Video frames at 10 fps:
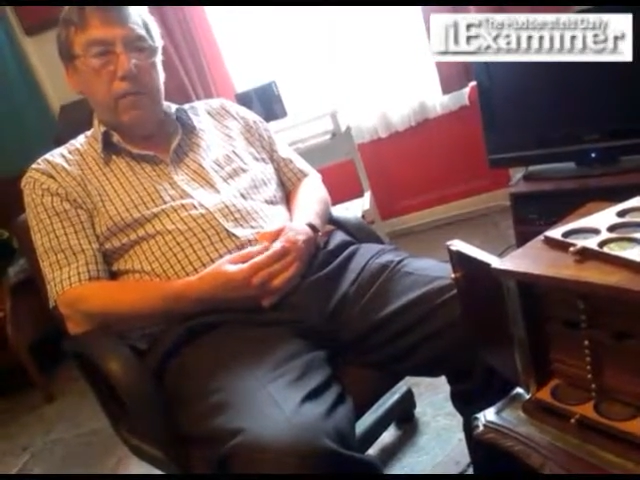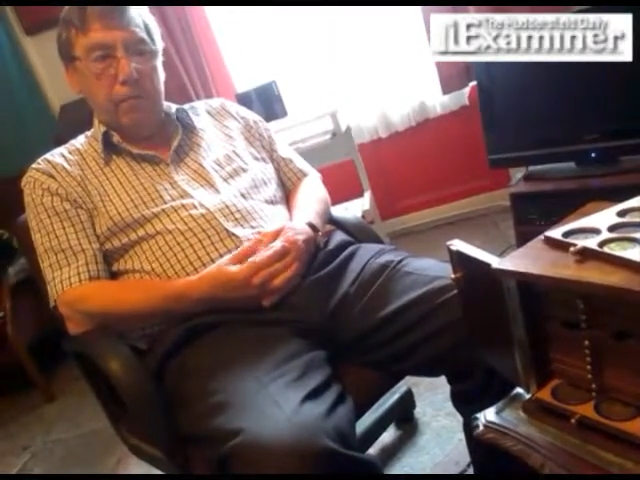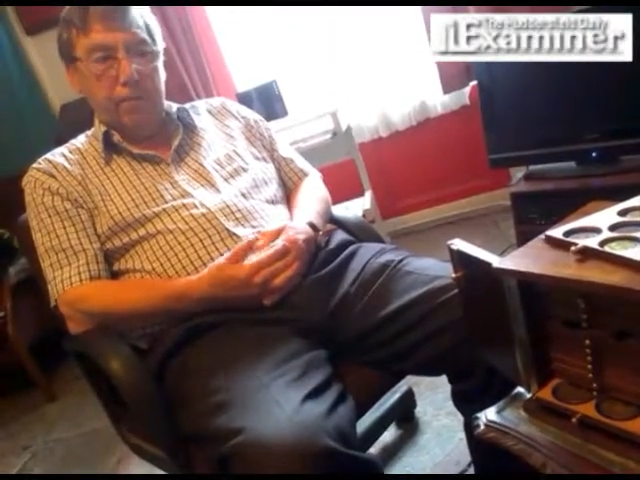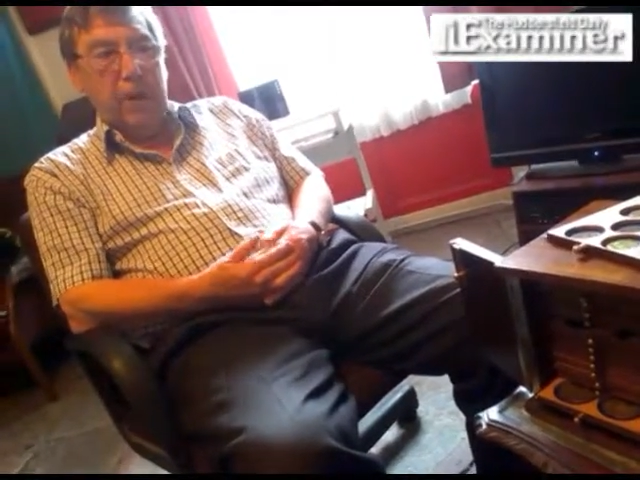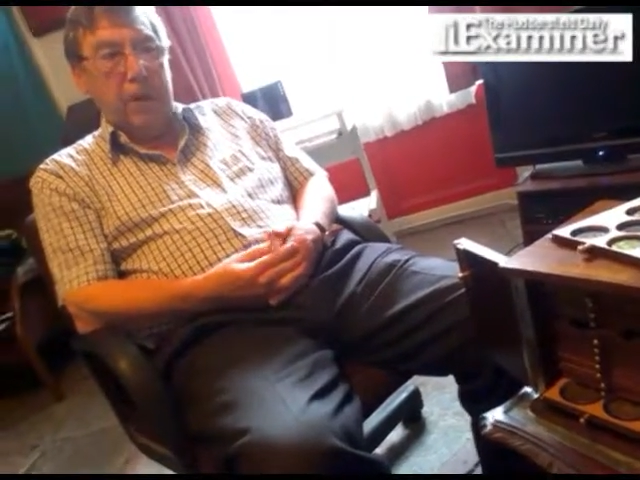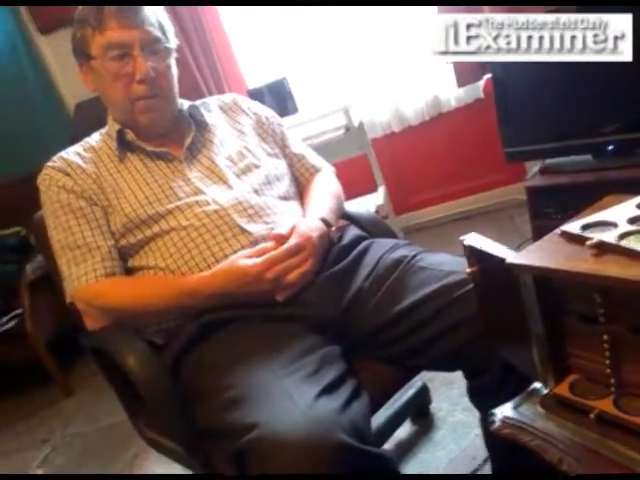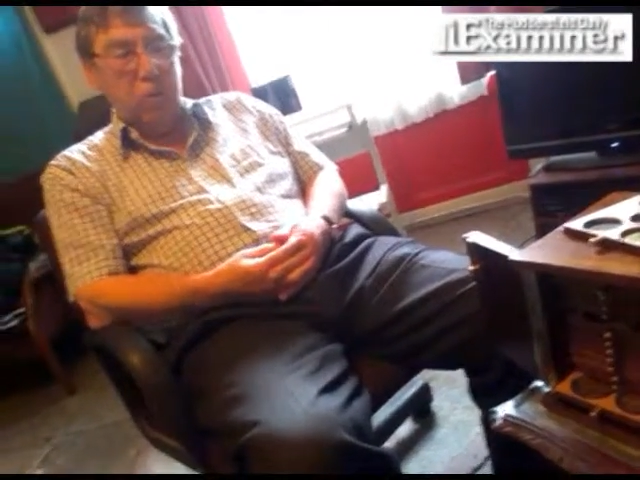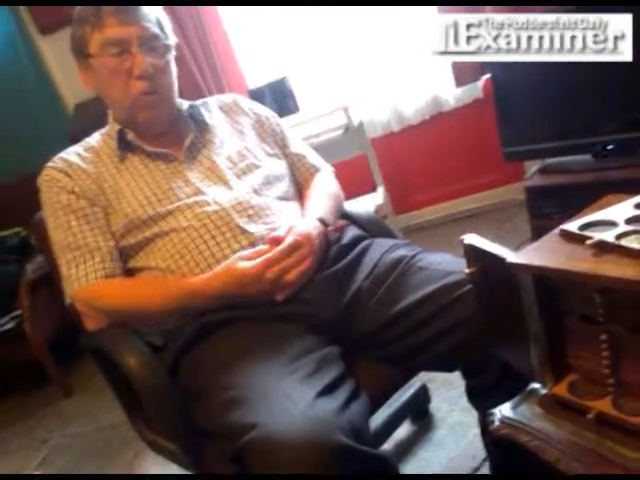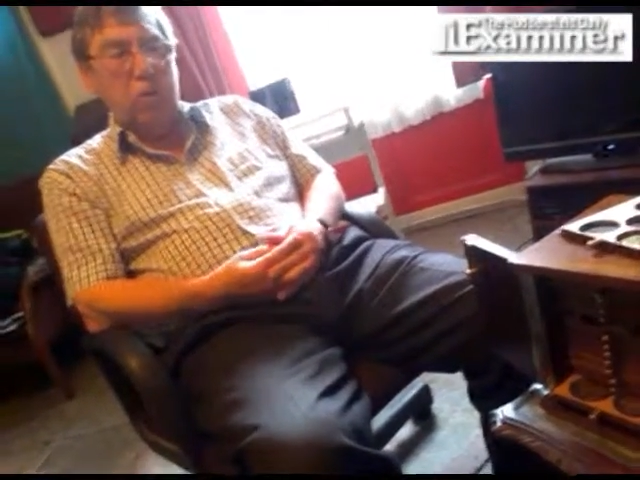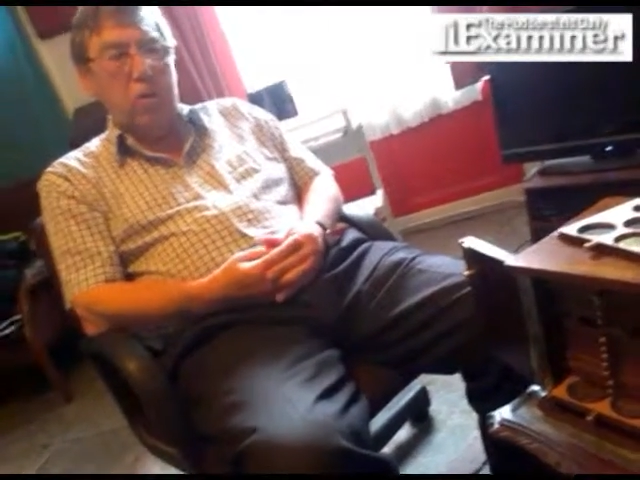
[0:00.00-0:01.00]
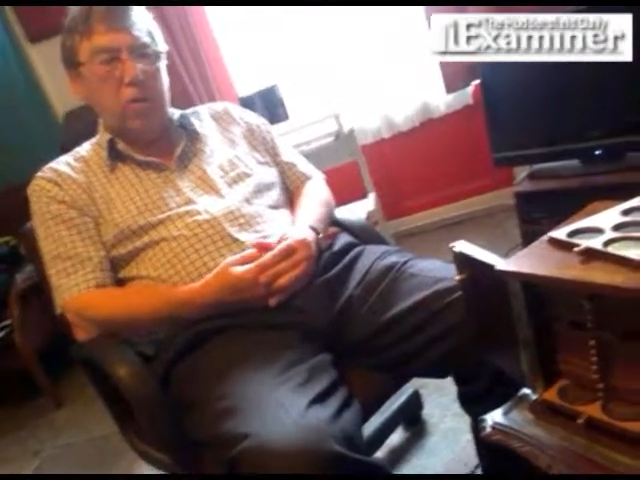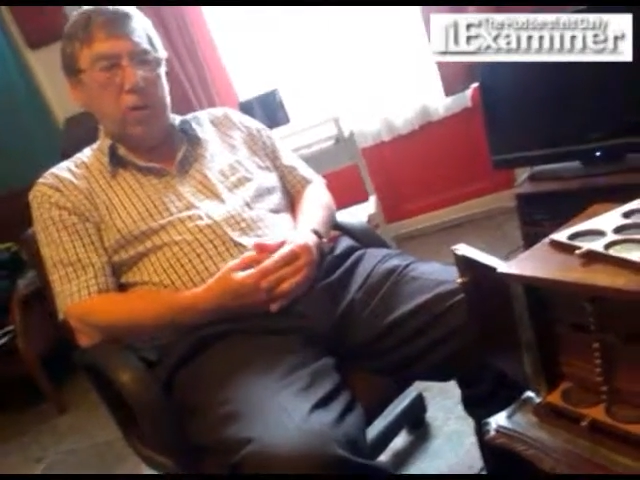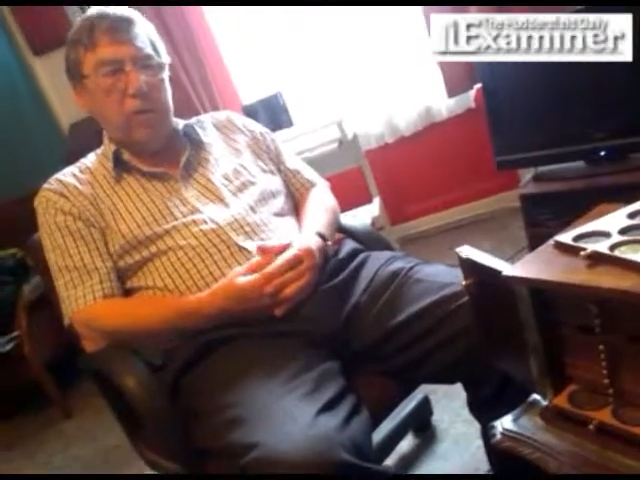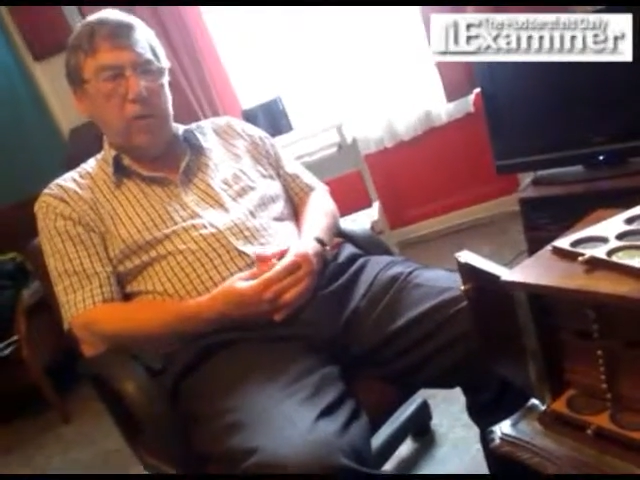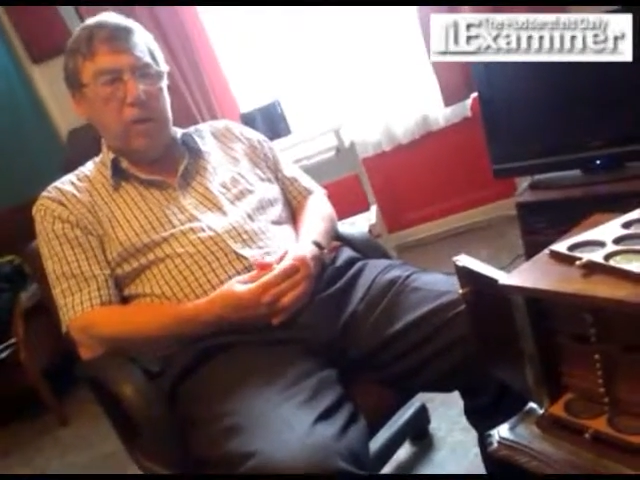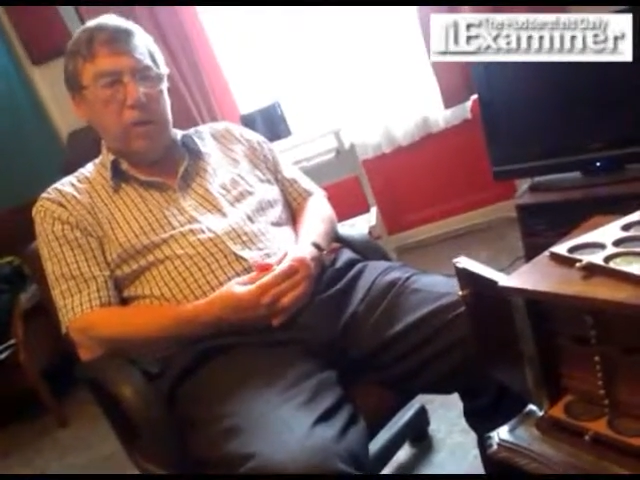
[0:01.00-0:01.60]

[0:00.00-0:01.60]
Very much so, and they were